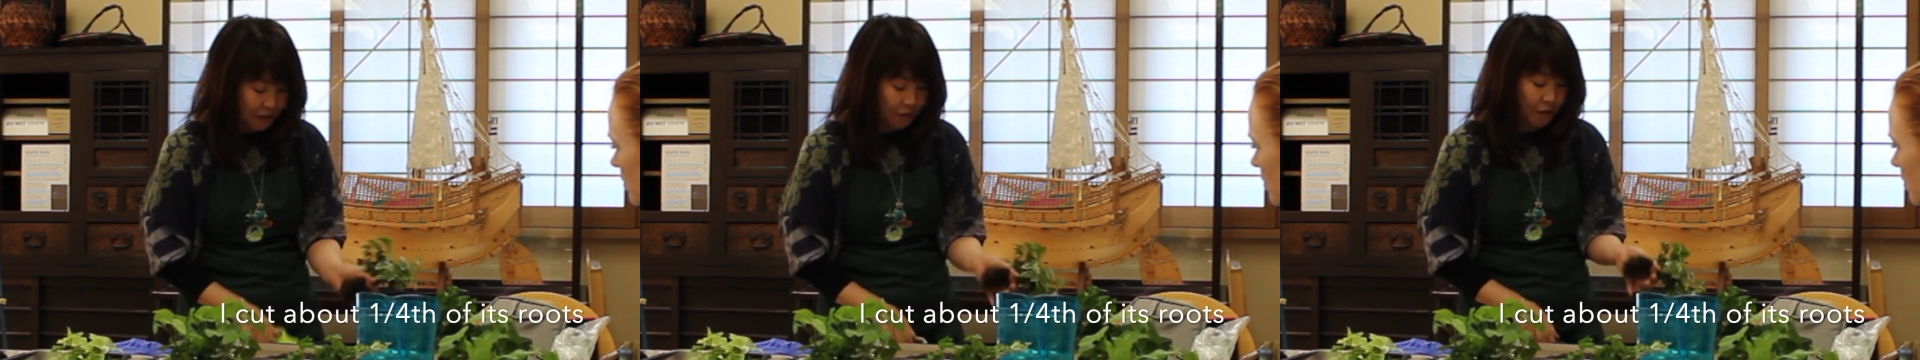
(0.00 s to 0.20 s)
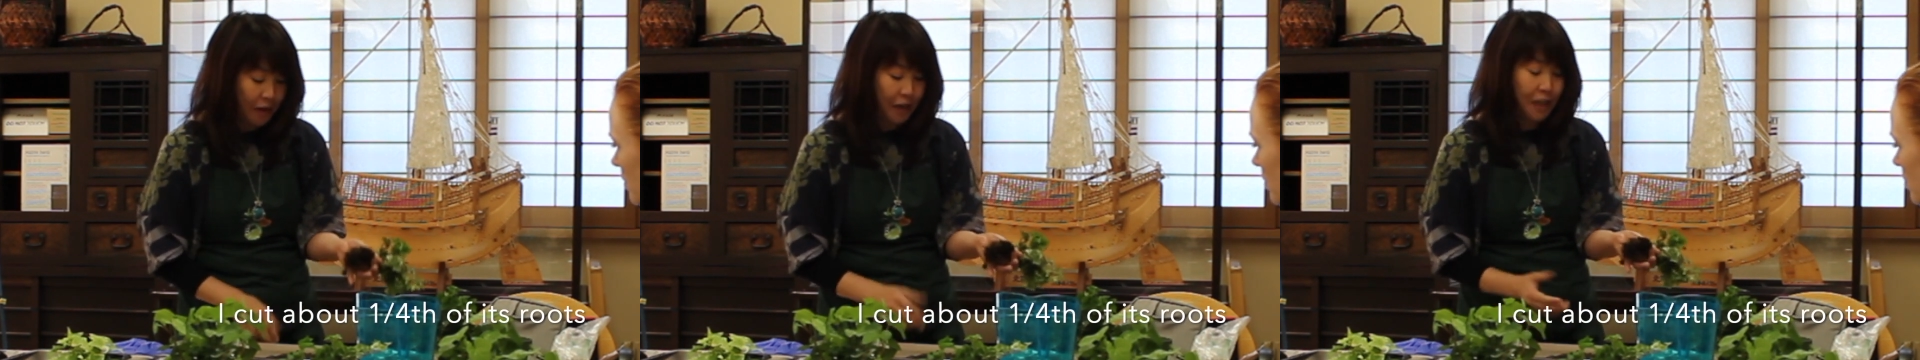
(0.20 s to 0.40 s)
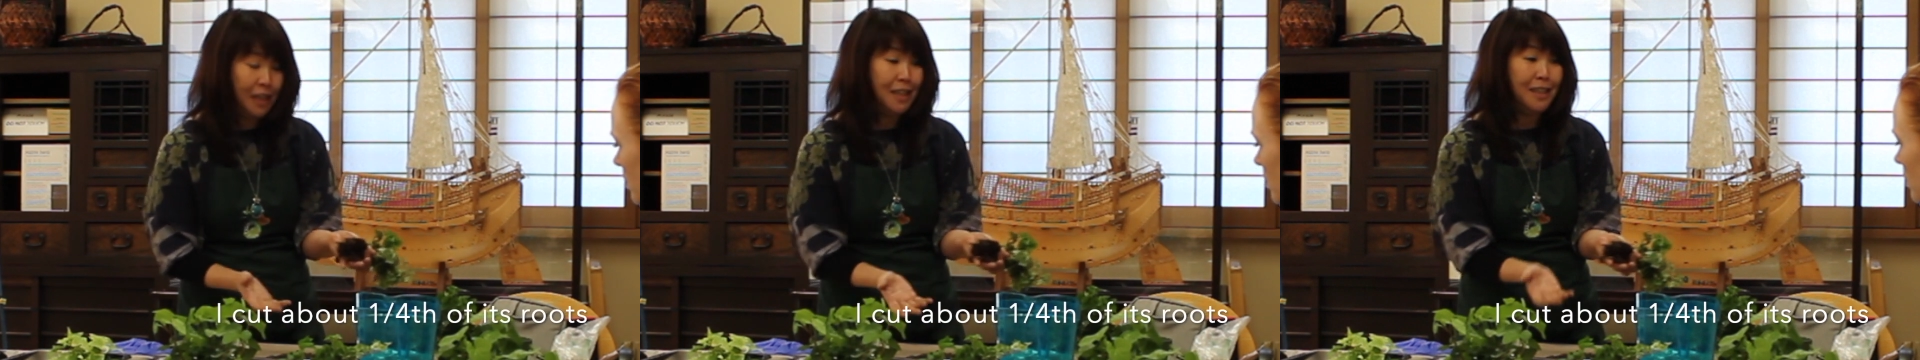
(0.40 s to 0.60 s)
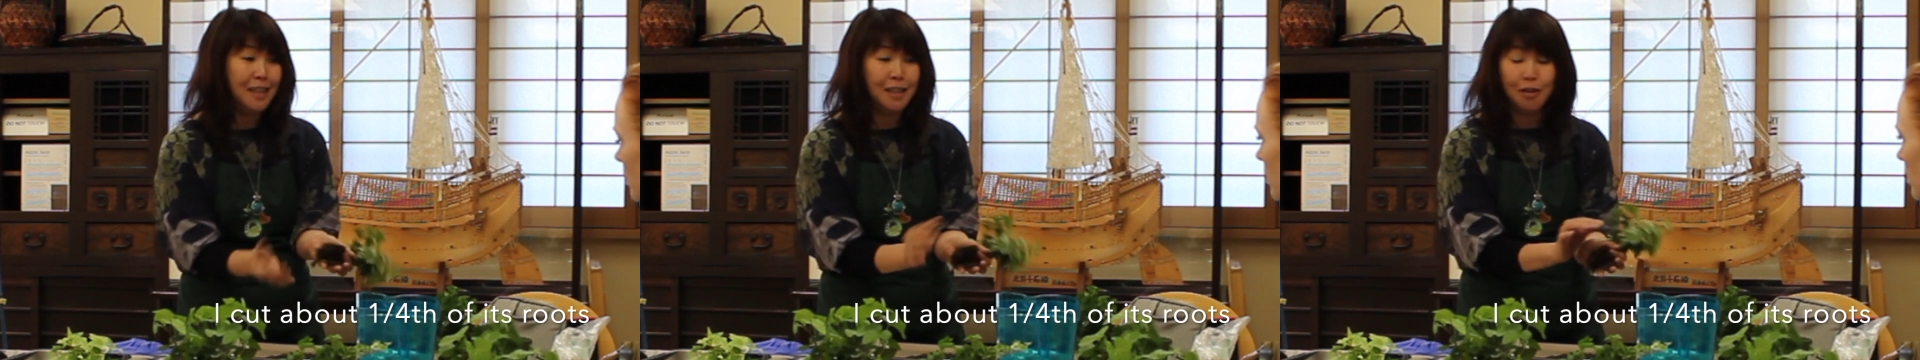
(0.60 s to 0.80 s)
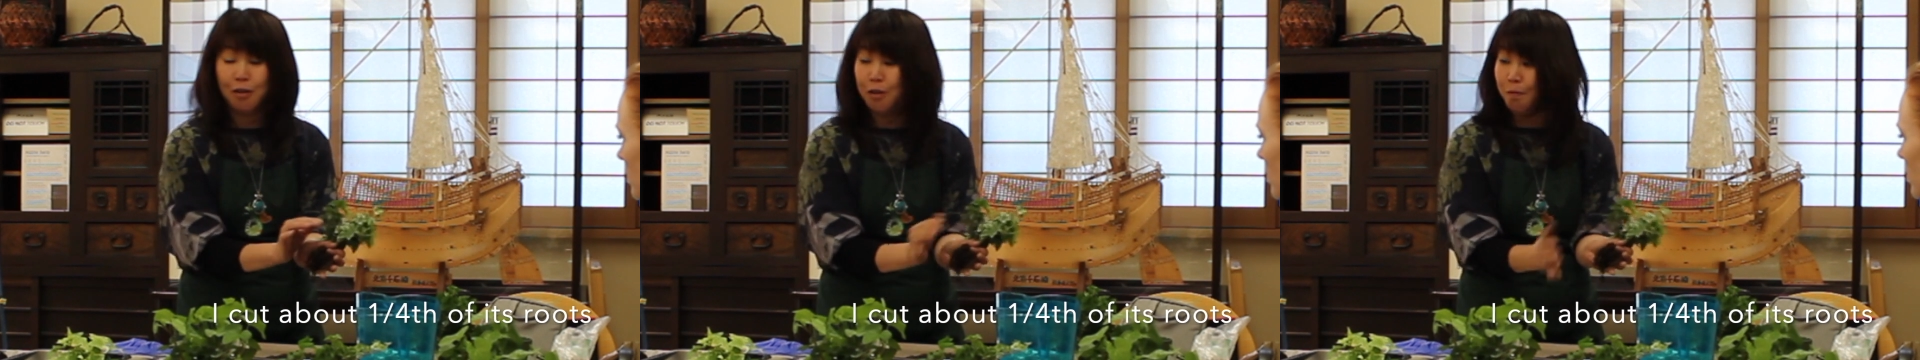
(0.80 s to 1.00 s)
so that
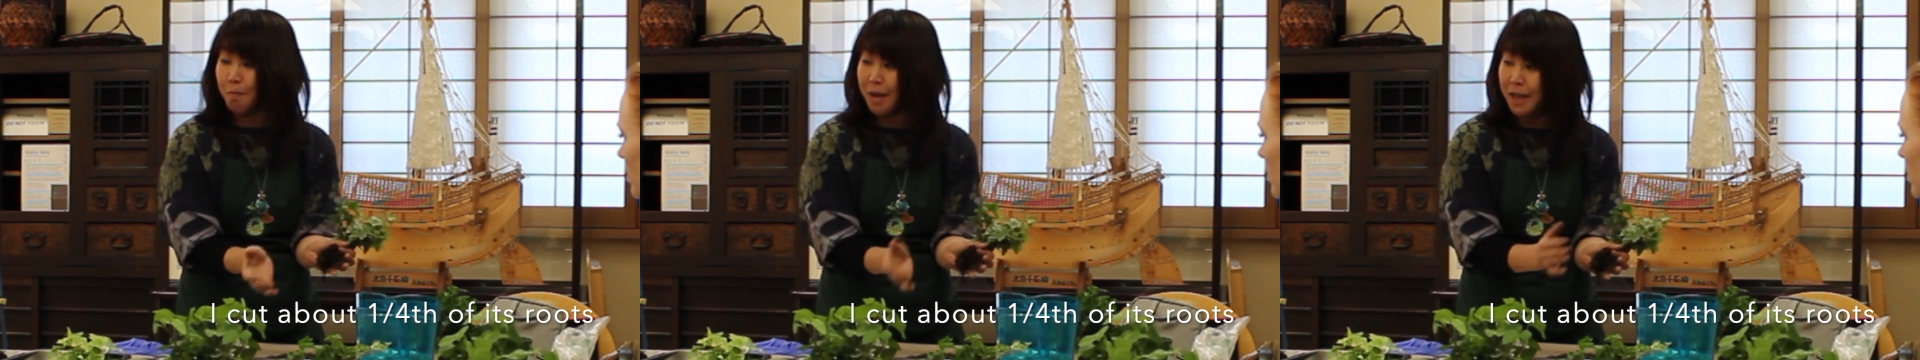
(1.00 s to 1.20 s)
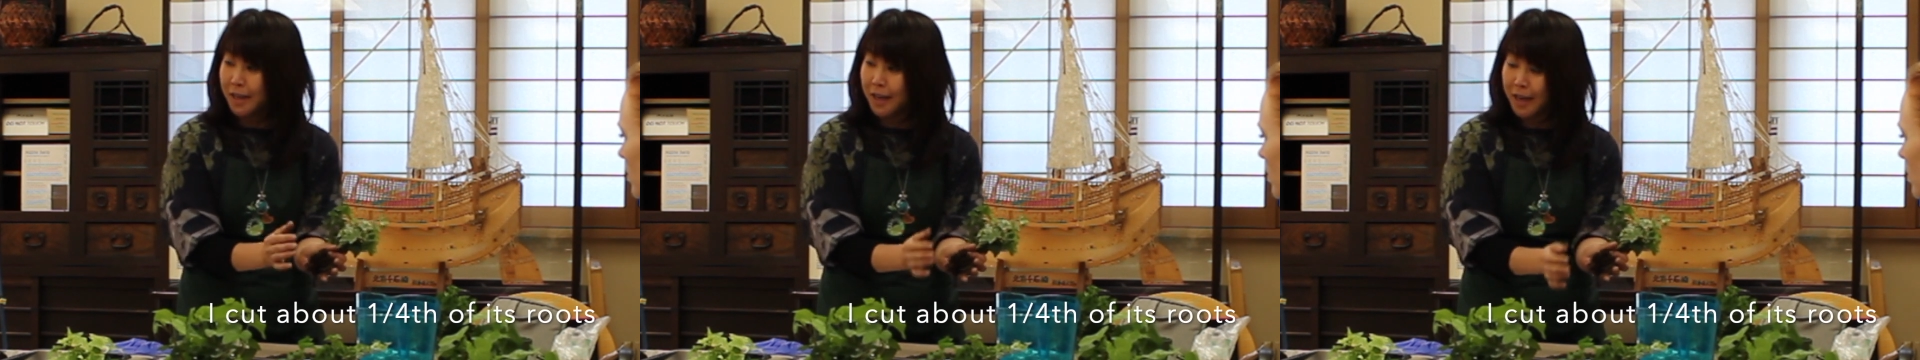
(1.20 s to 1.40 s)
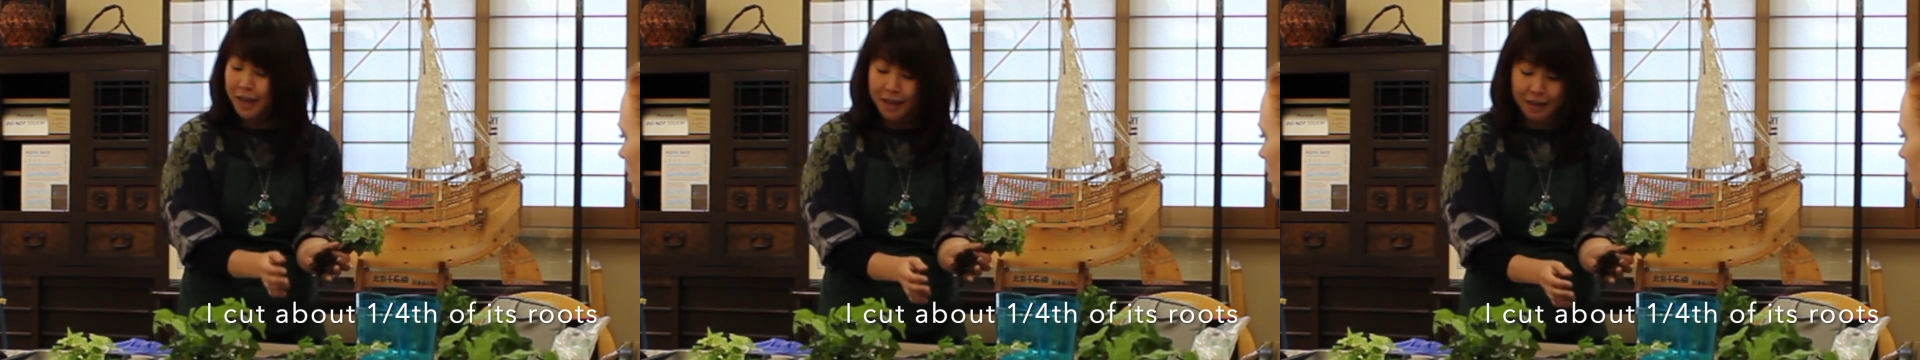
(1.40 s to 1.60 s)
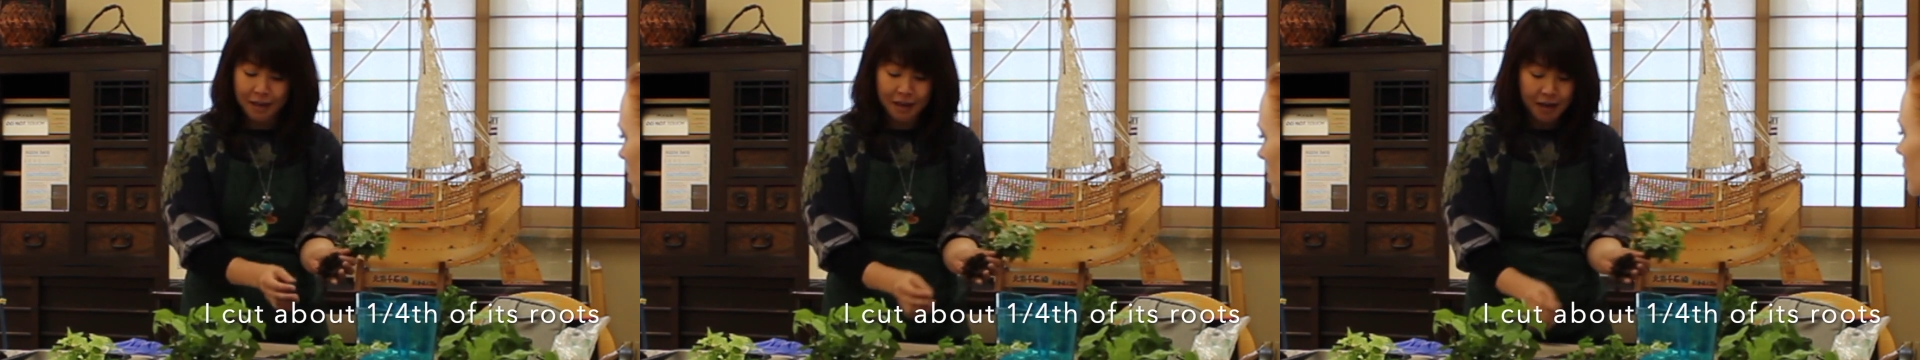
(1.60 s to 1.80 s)
easy to make it.